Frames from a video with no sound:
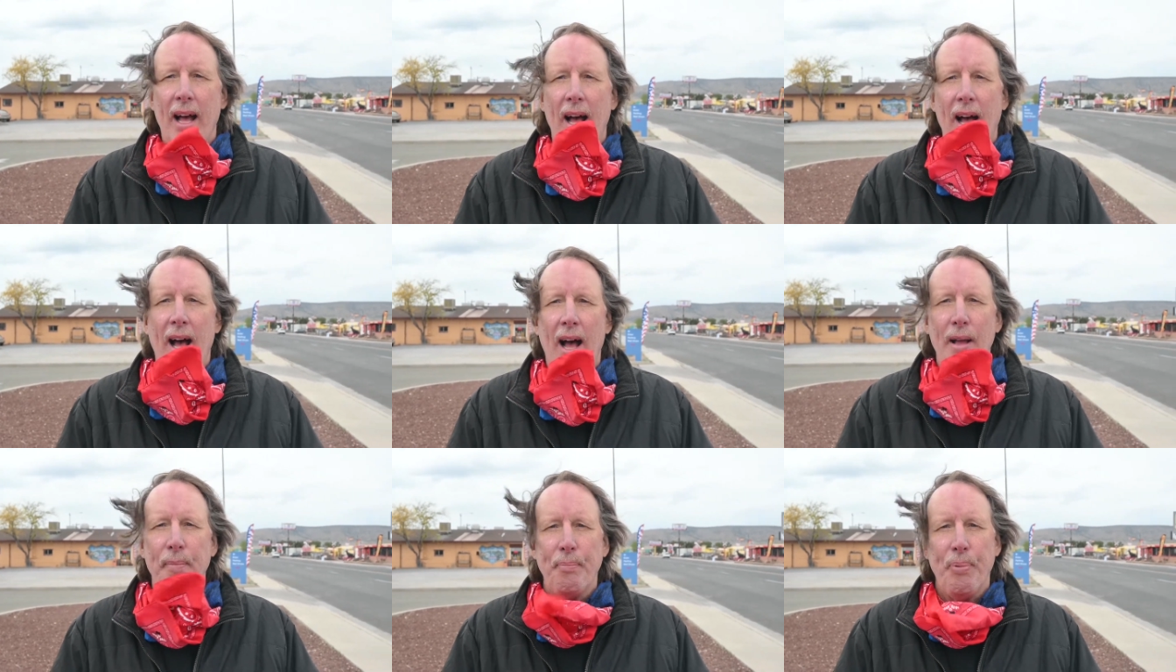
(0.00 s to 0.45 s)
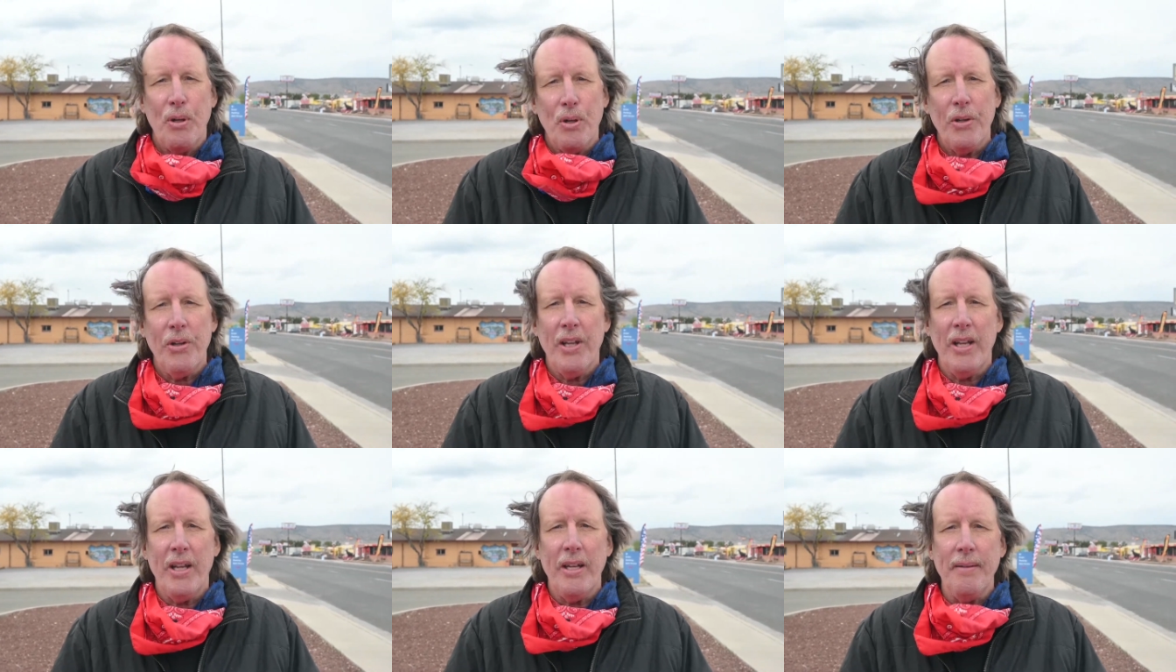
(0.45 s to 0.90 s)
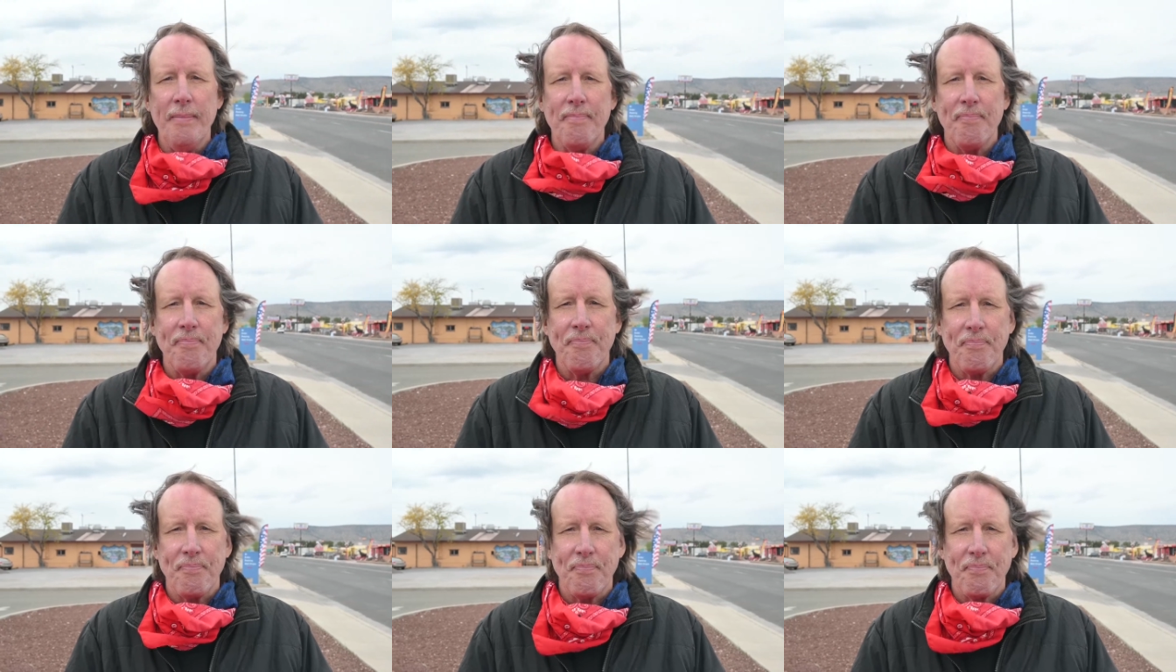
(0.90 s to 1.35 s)
I pulled in
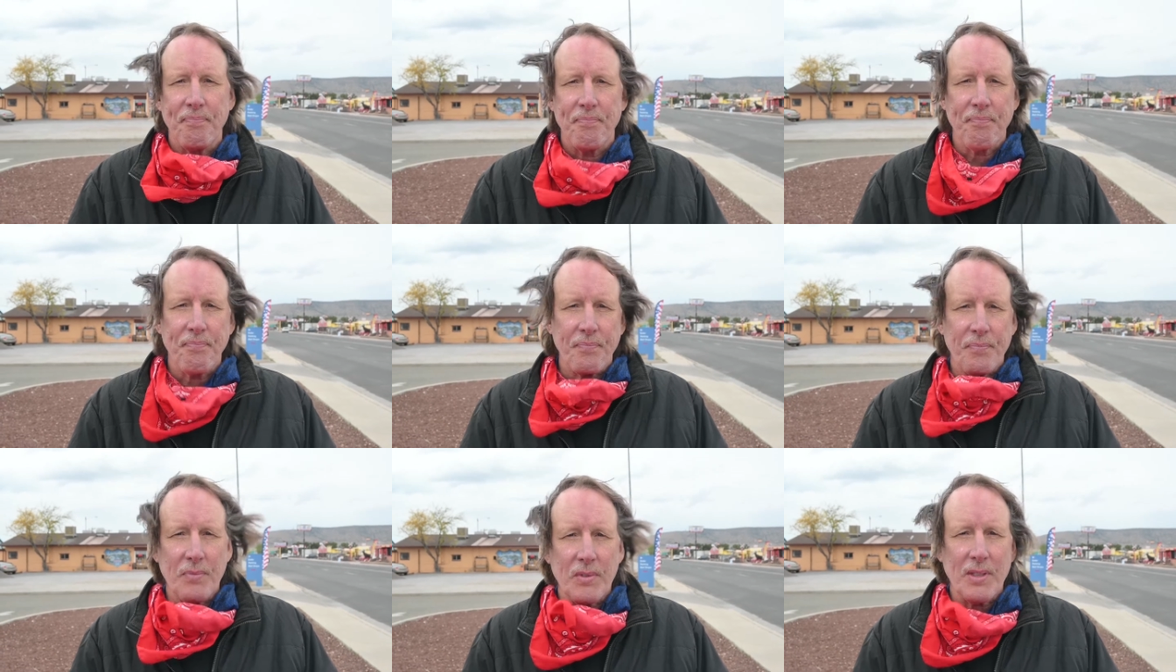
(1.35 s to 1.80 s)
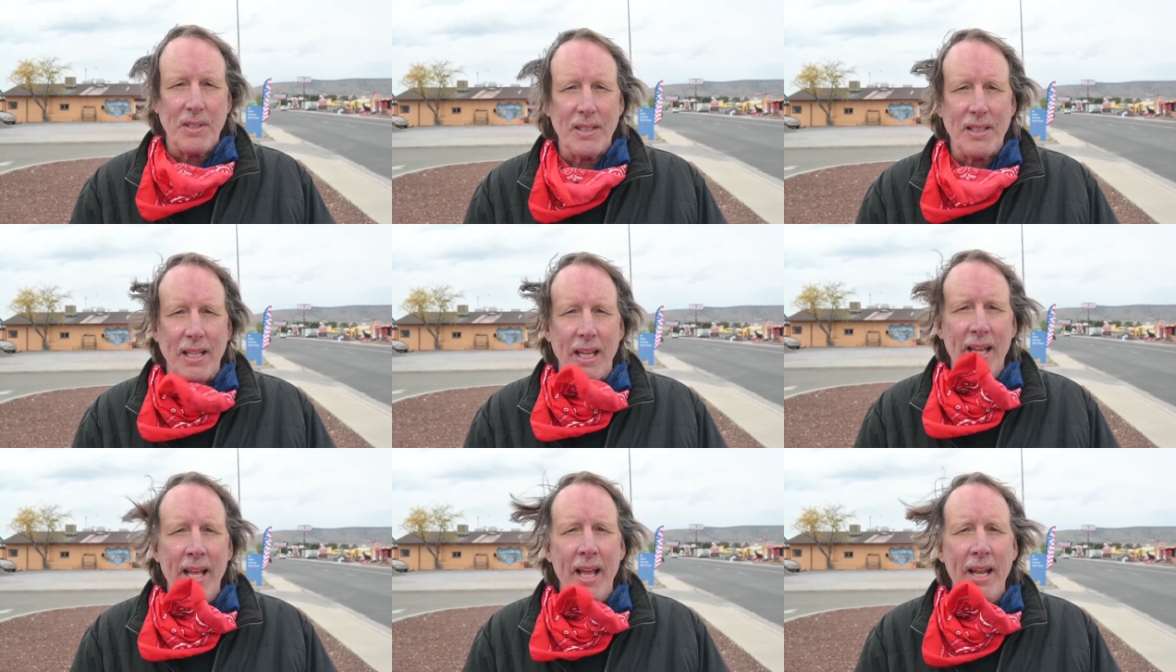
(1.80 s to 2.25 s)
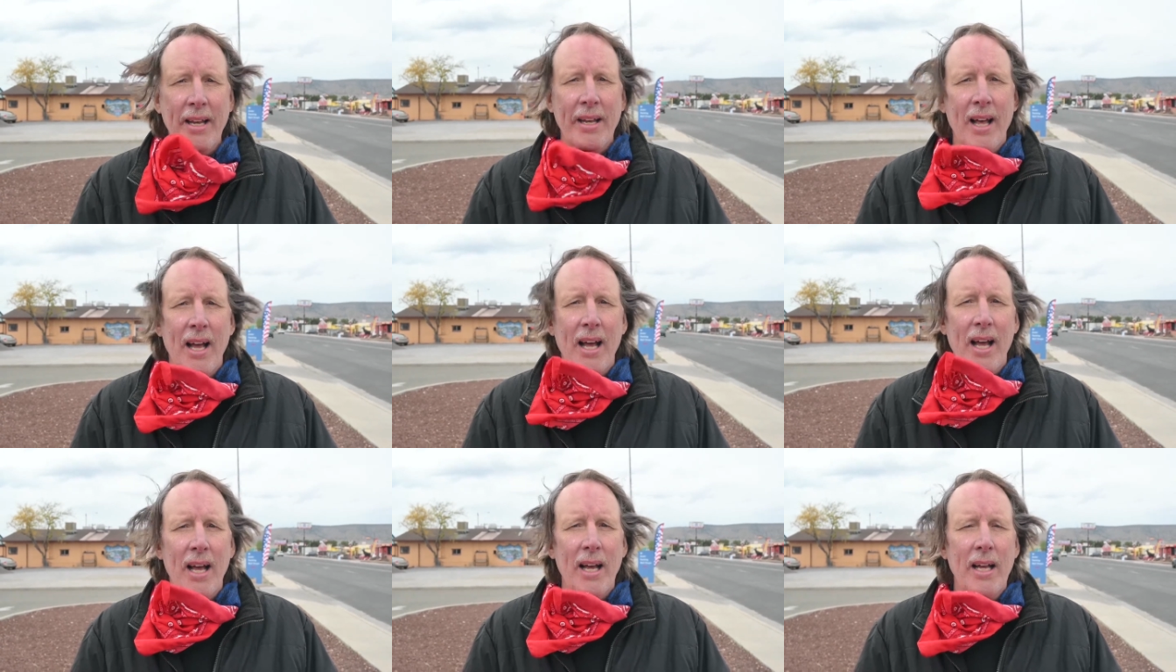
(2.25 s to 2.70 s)
and
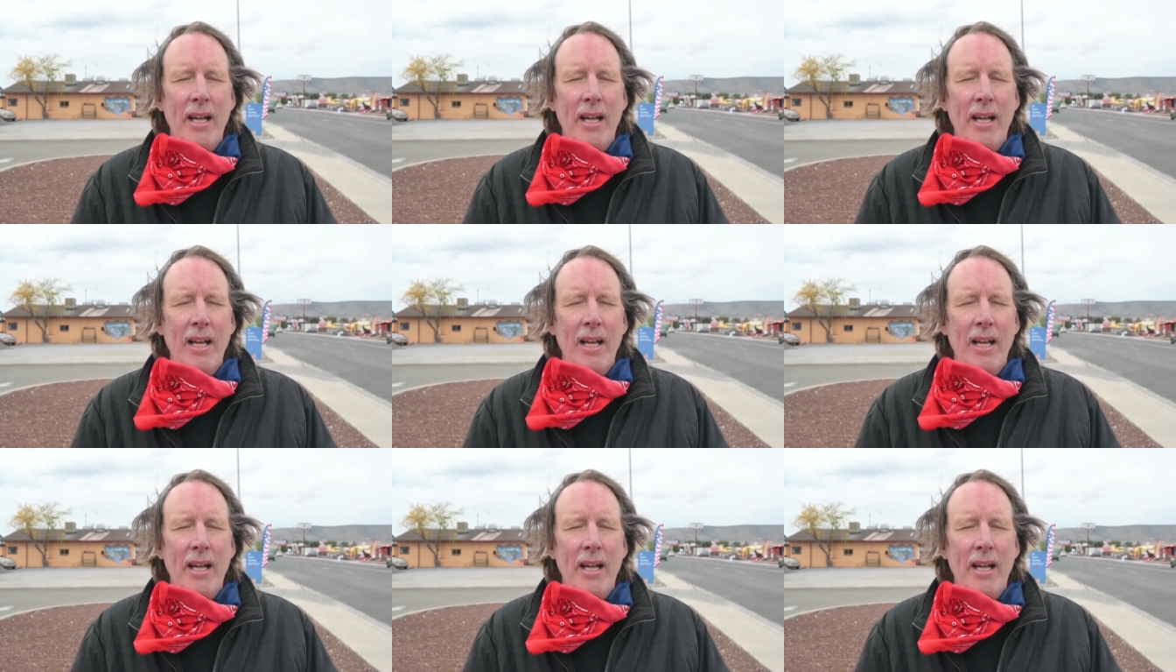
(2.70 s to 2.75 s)
uh,